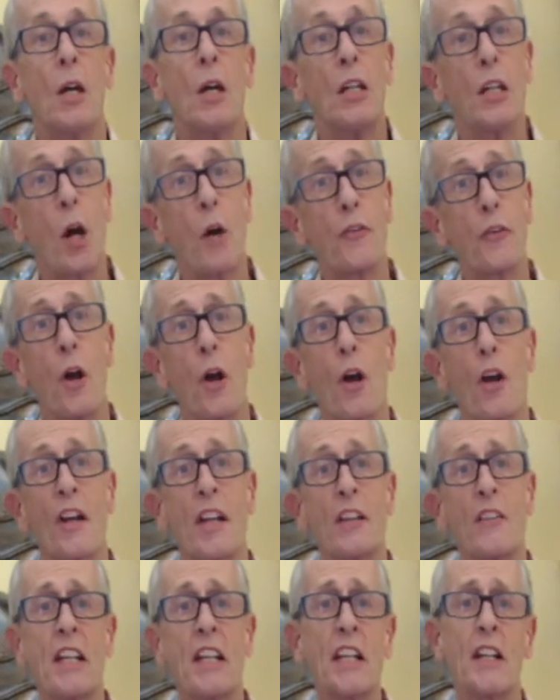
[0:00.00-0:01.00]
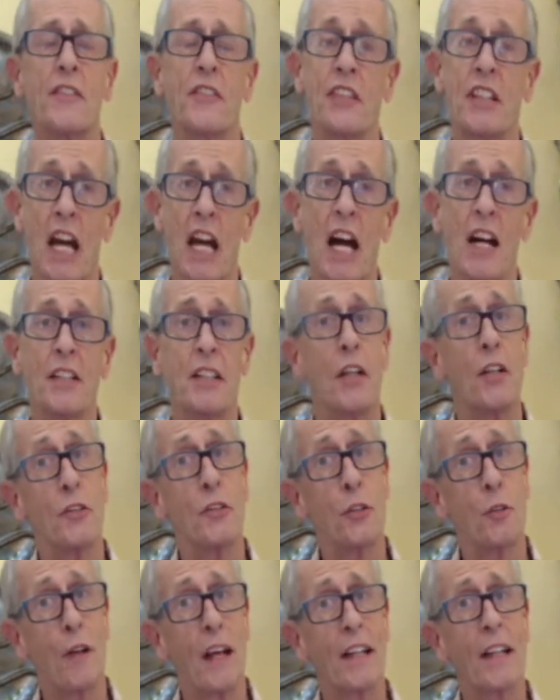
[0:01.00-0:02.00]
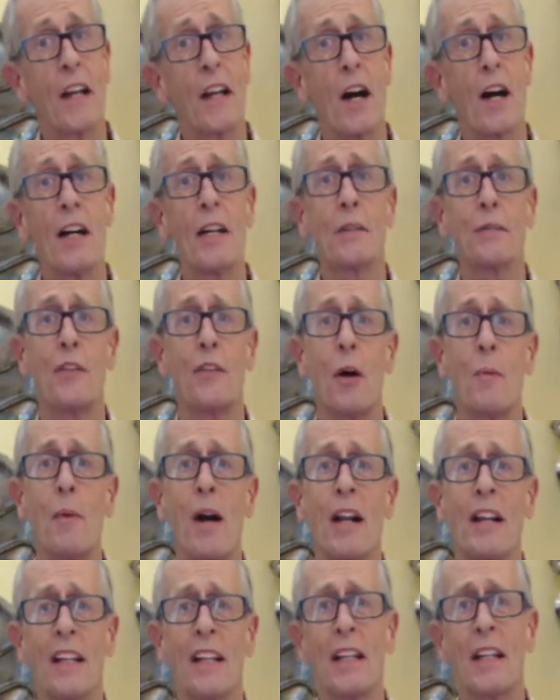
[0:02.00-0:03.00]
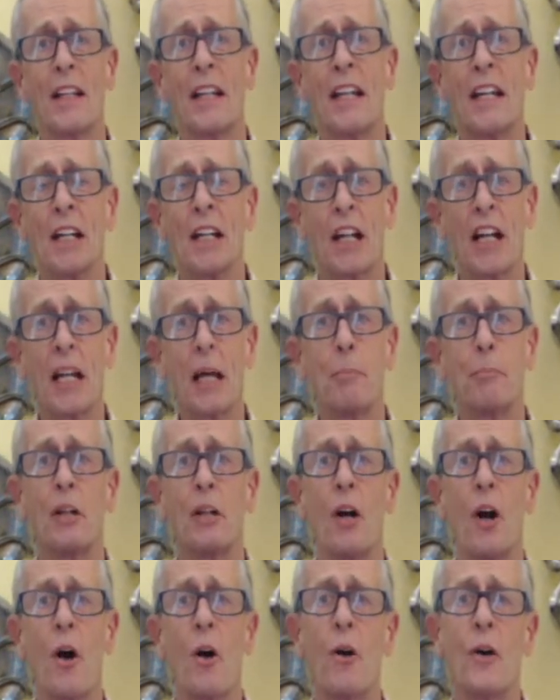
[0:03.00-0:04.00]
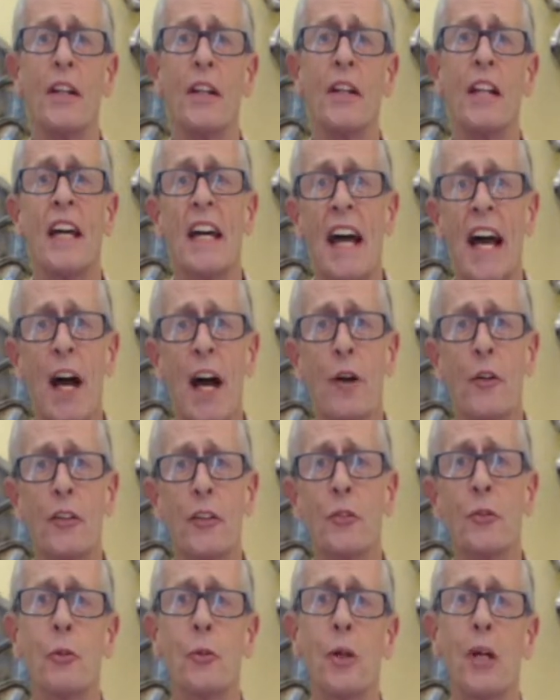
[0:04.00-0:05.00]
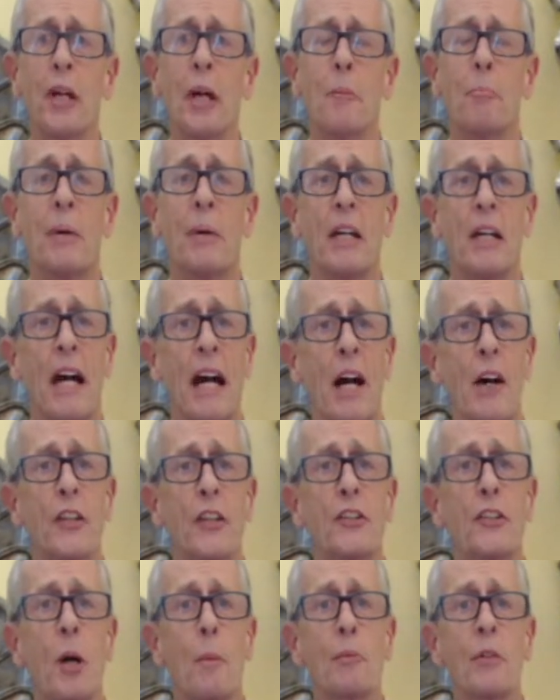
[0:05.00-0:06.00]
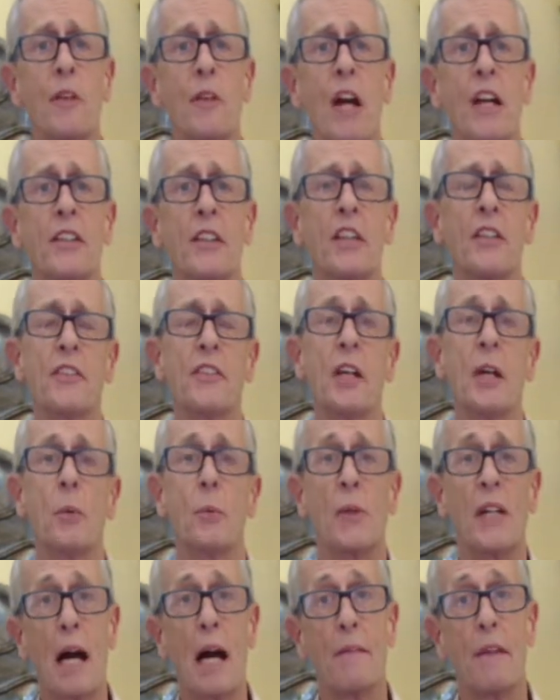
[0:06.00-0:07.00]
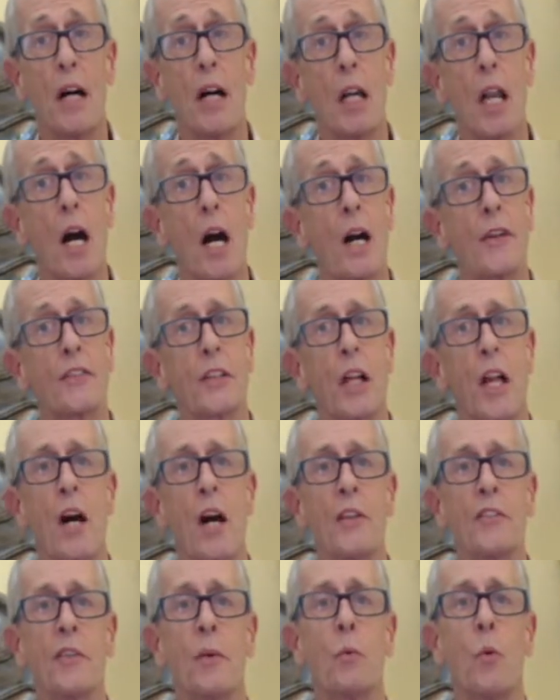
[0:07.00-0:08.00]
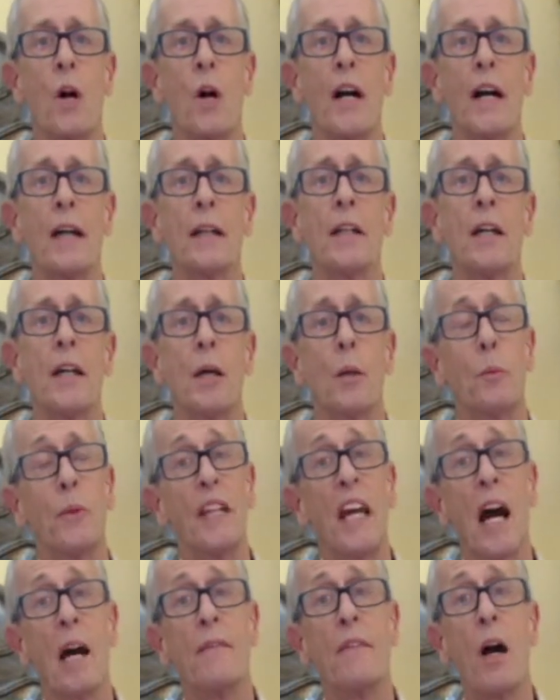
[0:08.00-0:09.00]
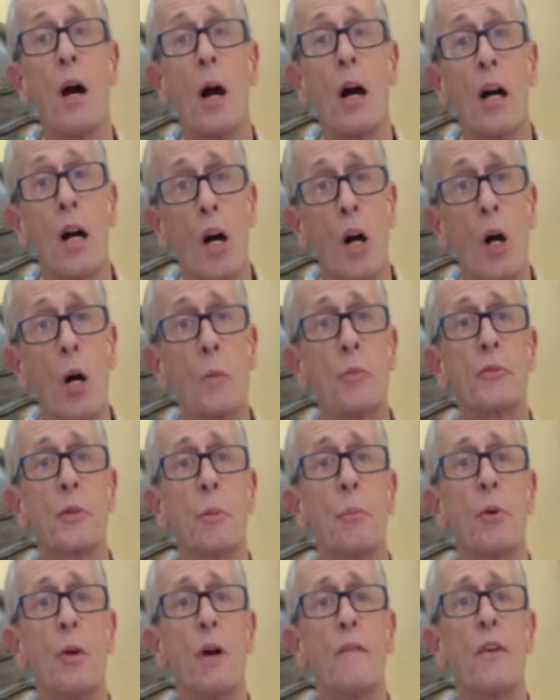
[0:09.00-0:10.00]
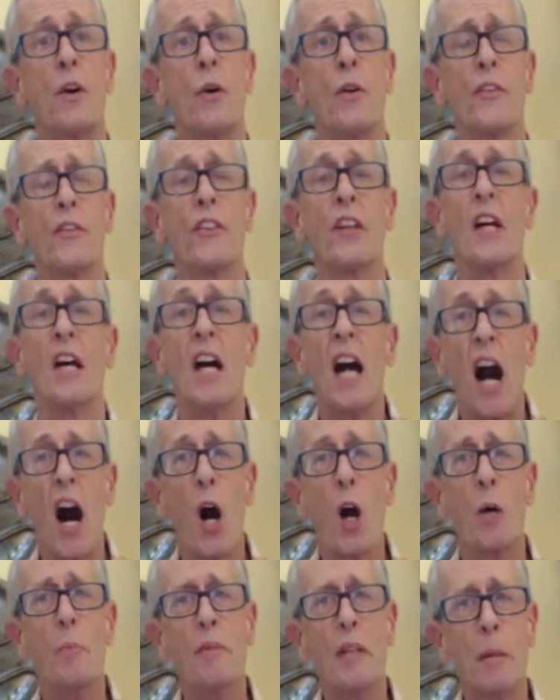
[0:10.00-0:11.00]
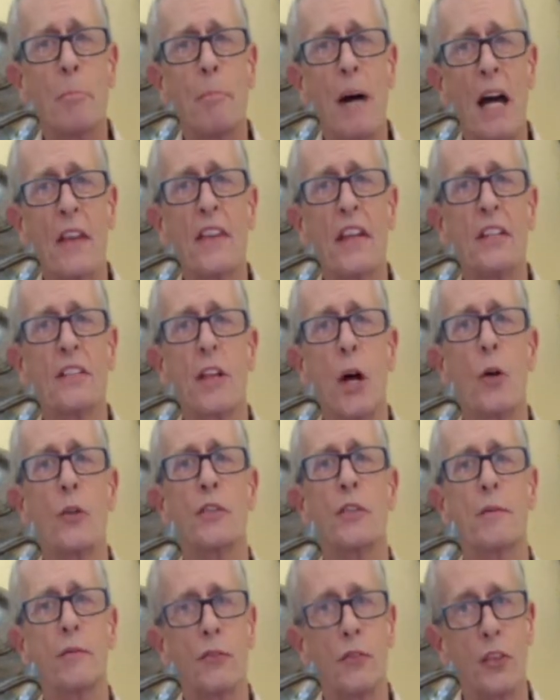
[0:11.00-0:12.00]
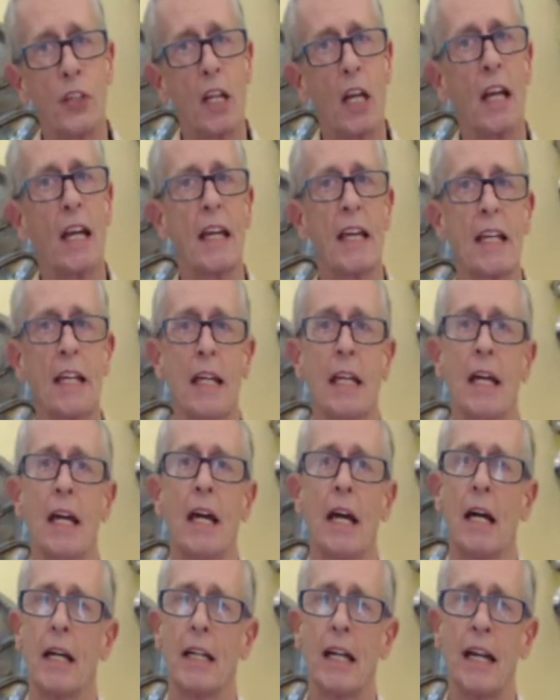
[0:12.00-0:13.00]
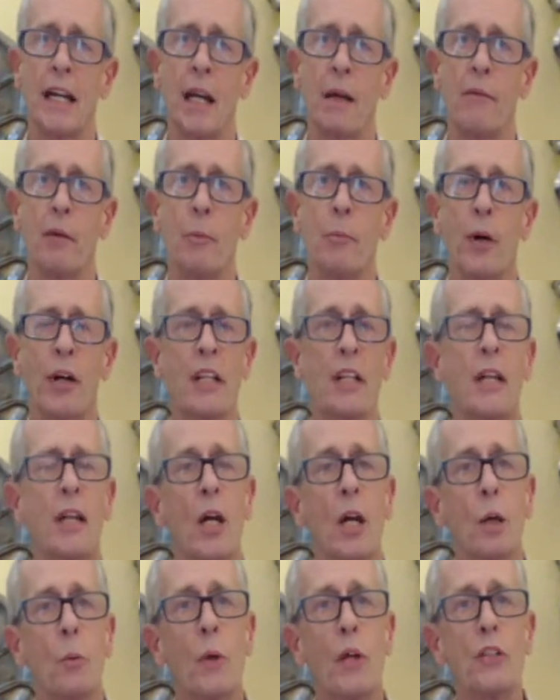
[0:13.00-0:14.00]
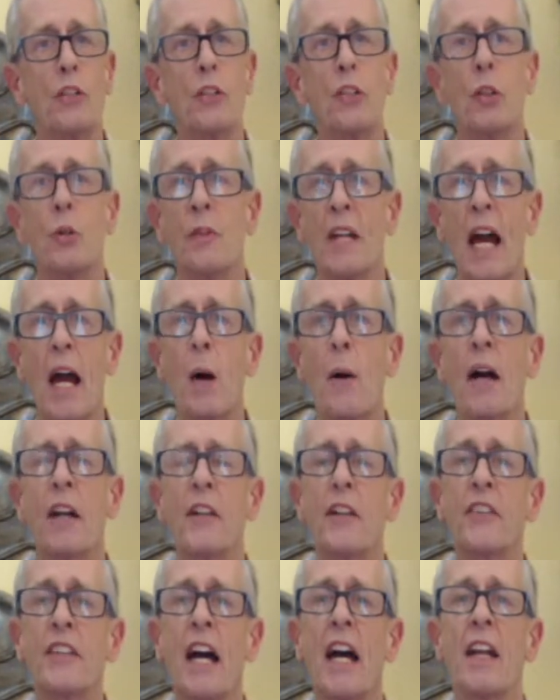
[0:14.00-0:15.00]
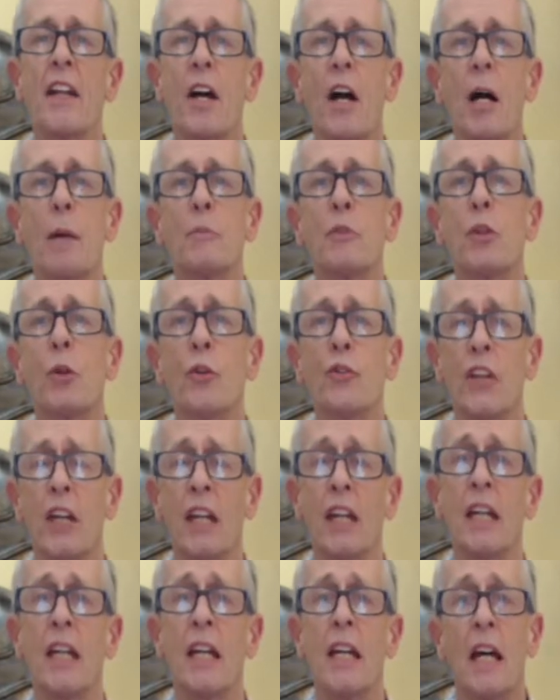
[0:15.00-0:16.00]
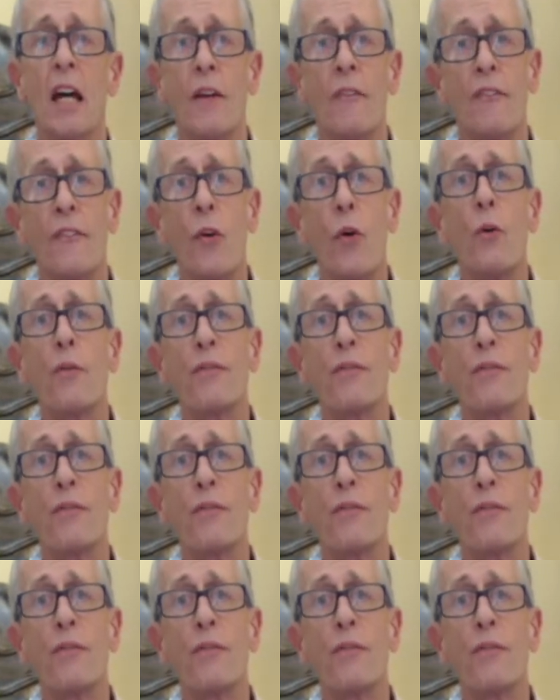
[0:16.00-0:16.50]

Go through our ingredients, the onions you recognise from our little clip on how to chop your onions. We have our large glass of wine, we have our herbs de Provence, homeopathic dose of chili, again everybody, which you now understand I'm using for